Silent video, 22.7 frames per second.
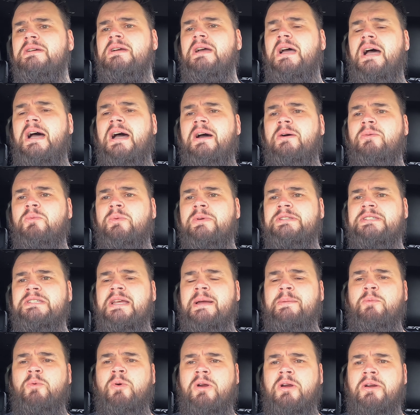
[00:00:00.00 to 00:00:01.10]

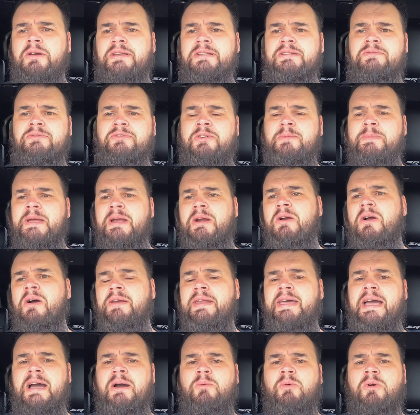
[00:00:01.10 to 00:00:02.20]
we're going to, from here on
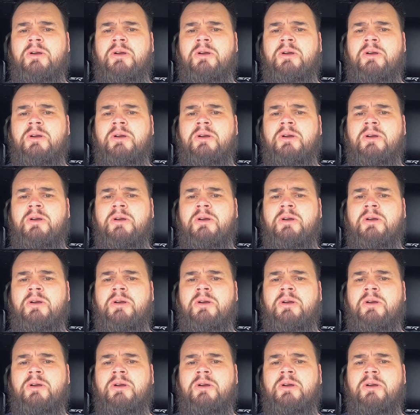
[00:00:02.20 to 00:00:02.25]
out,